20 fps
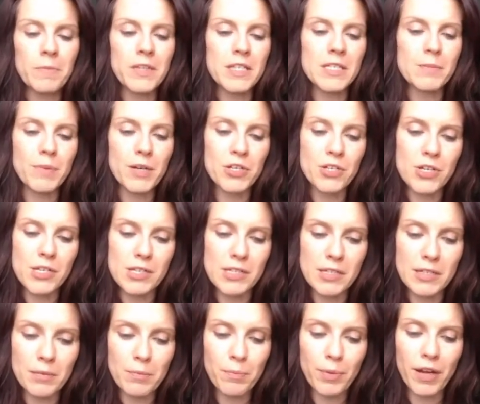Especially as
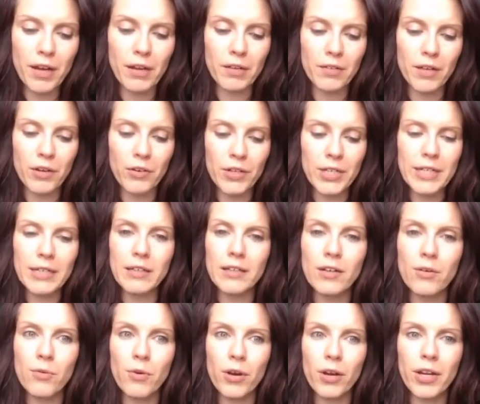an empath, our
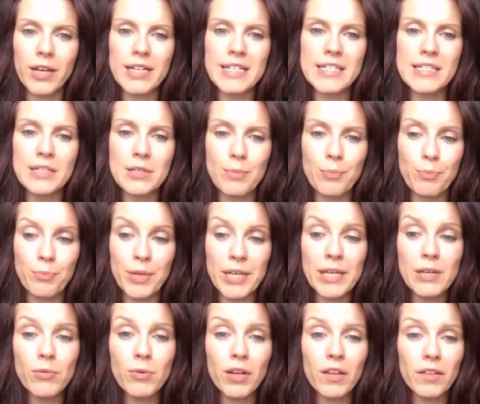healing work is to
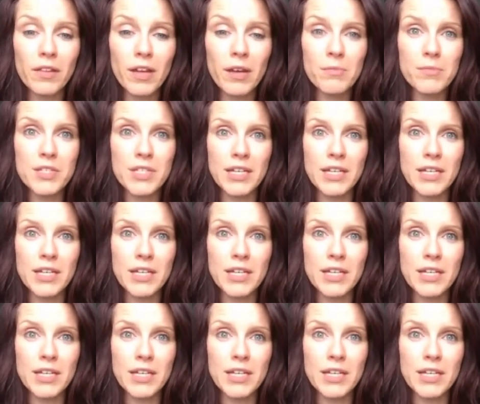be with them,